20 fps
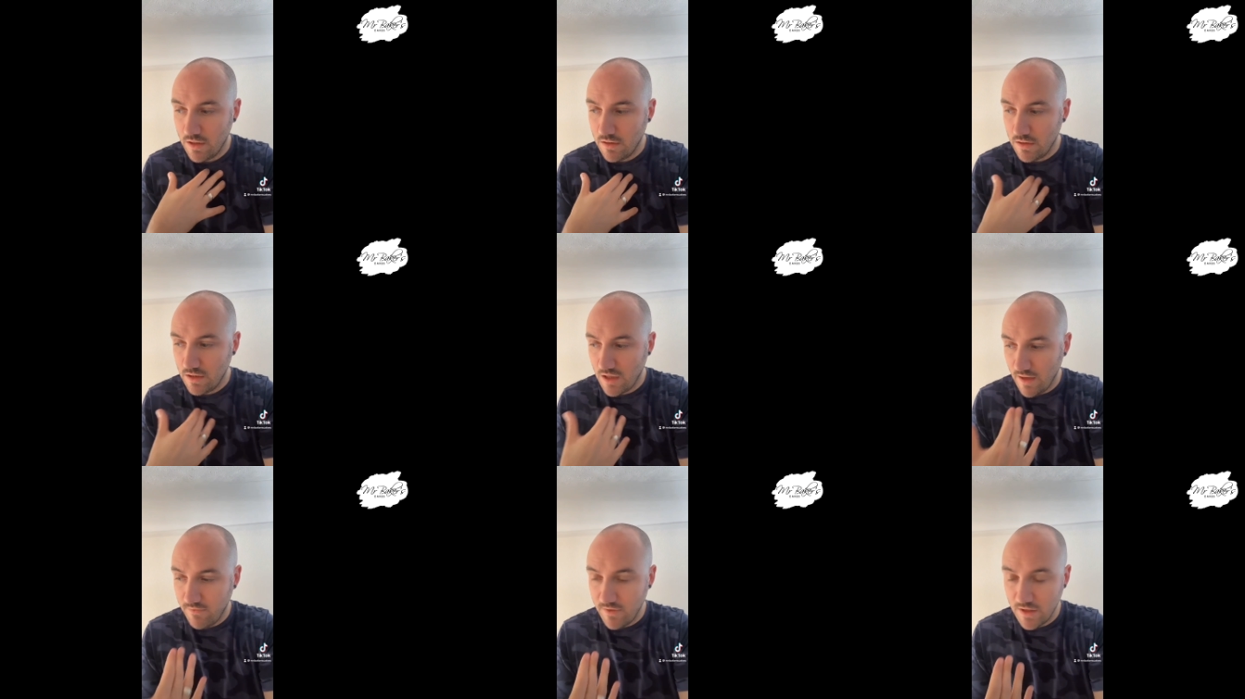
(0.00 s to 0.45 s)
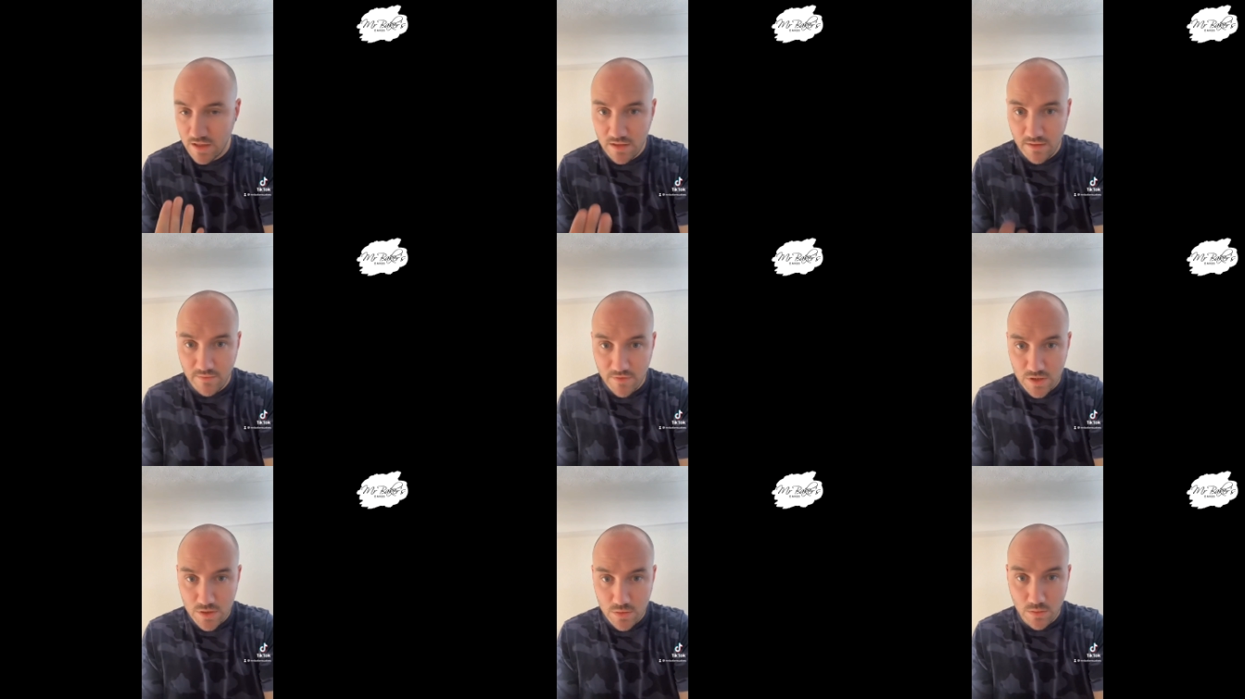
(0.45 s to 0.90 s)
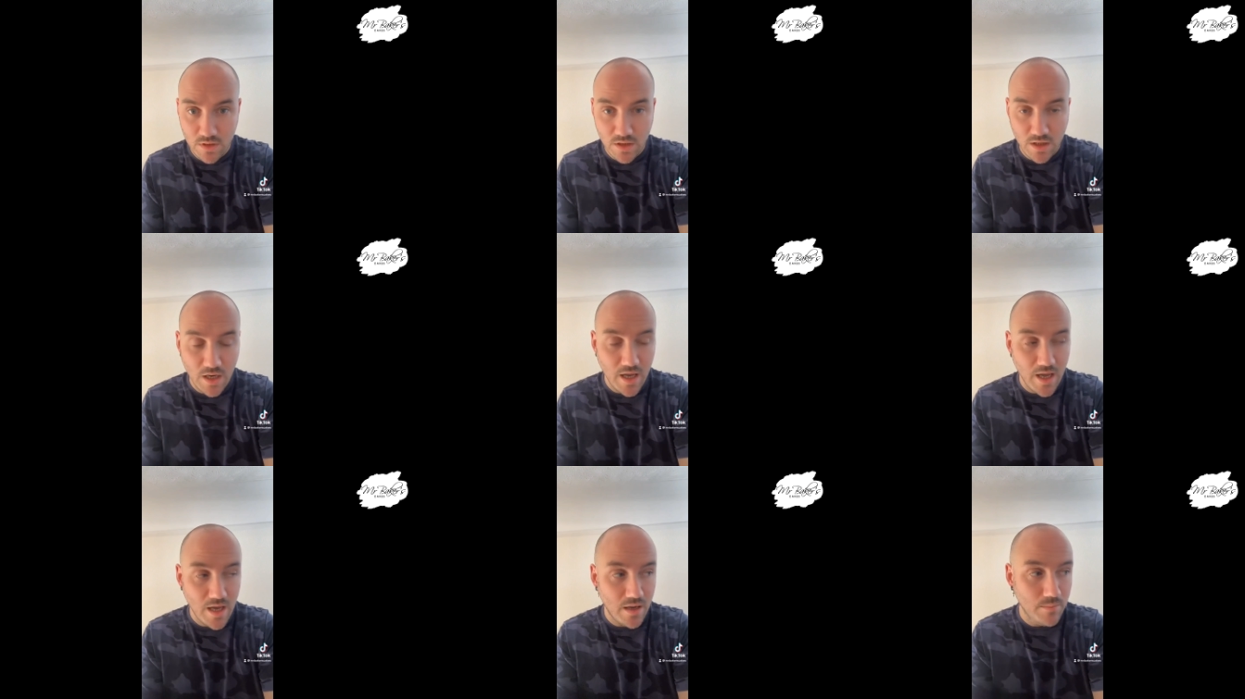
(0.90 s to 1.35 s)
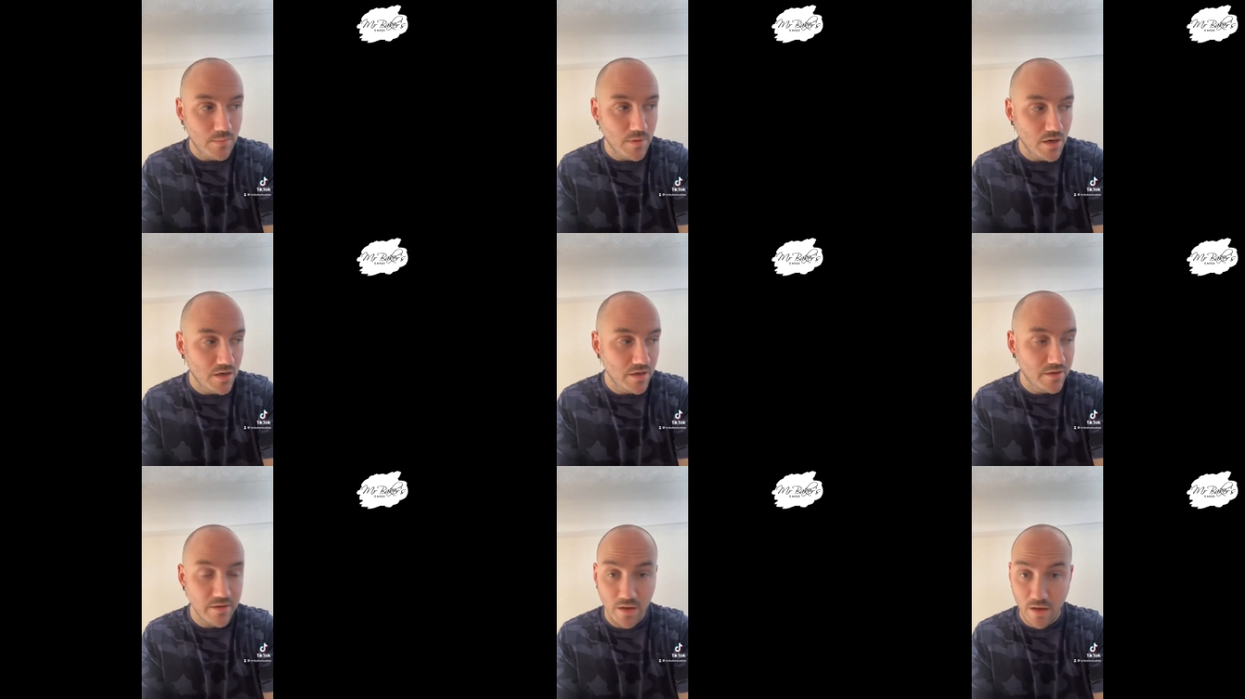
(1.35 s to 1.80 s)
and giving individual that I am,
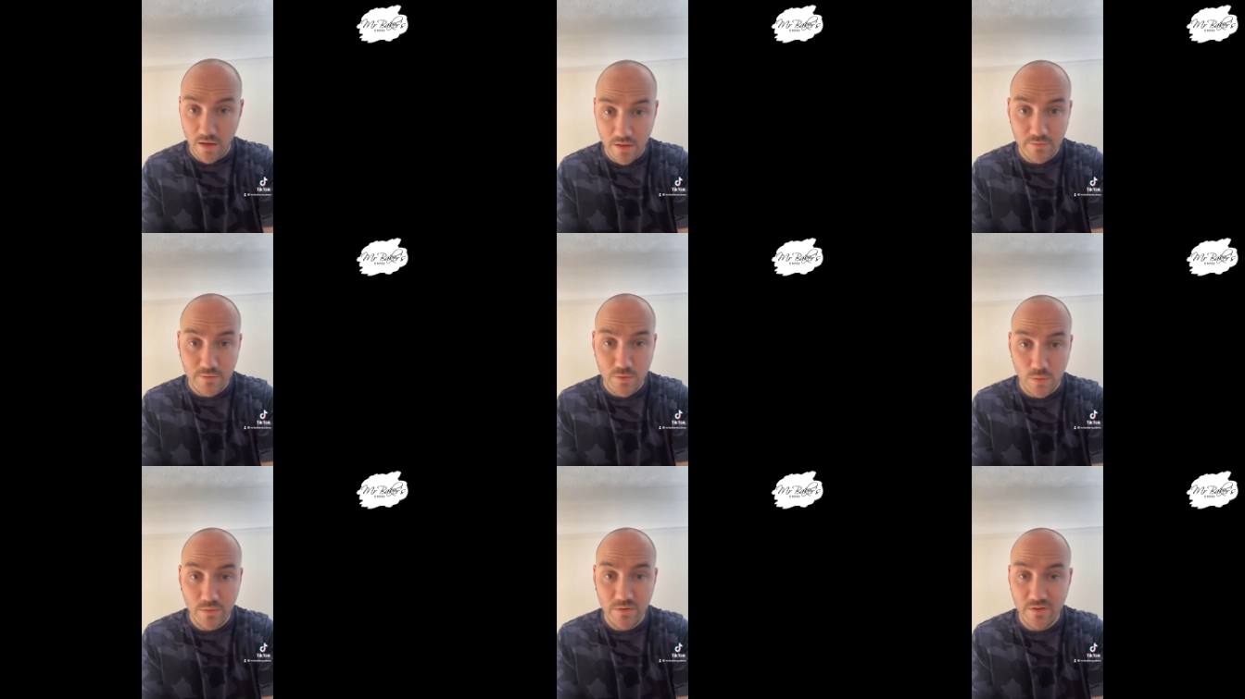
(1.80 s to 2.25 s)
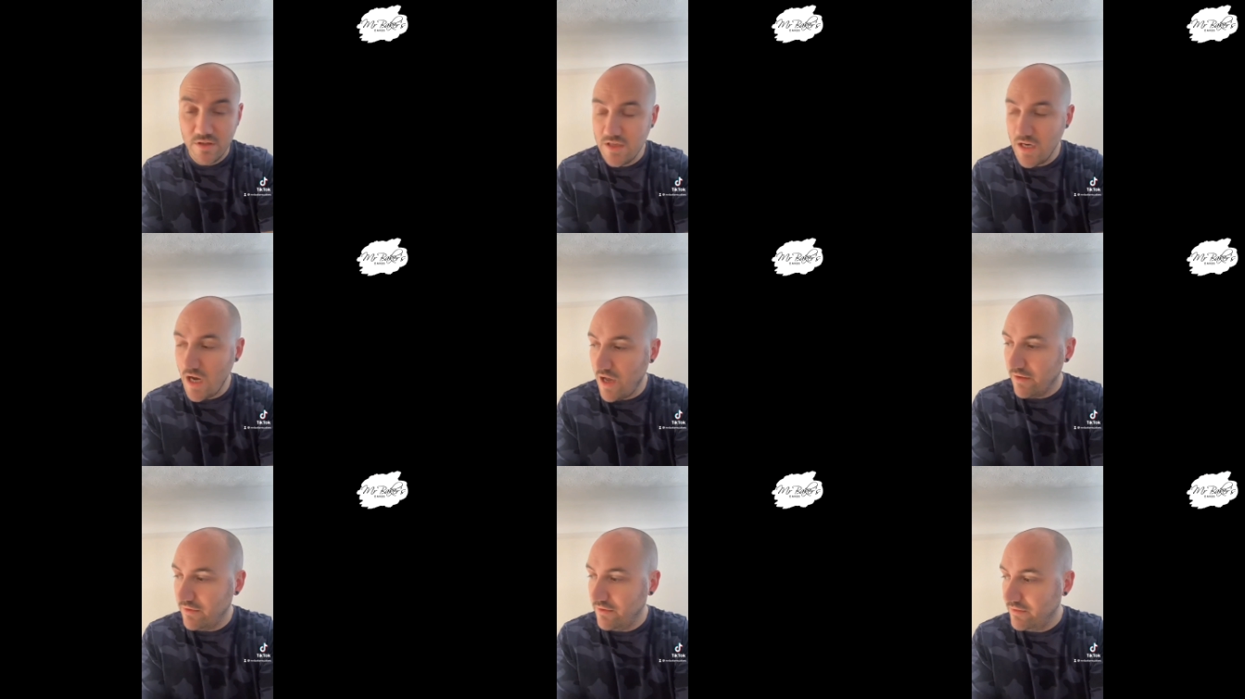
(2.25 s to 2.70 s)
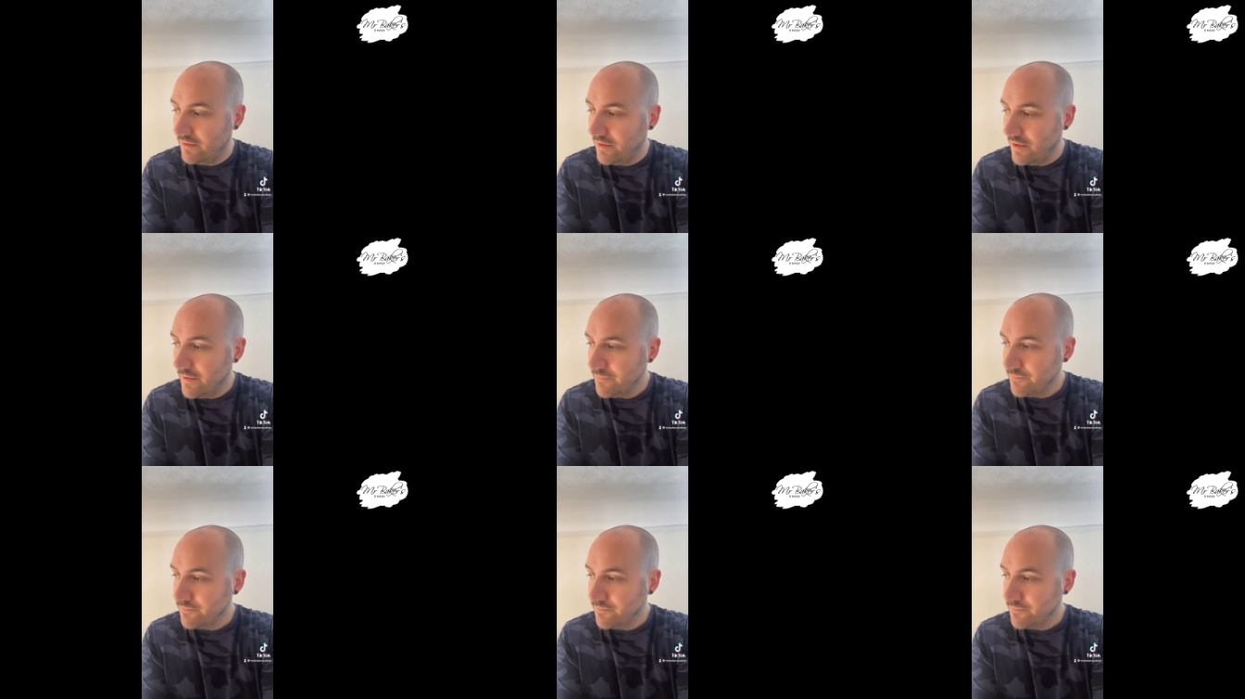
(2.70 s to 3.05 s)
I, I of course said yes.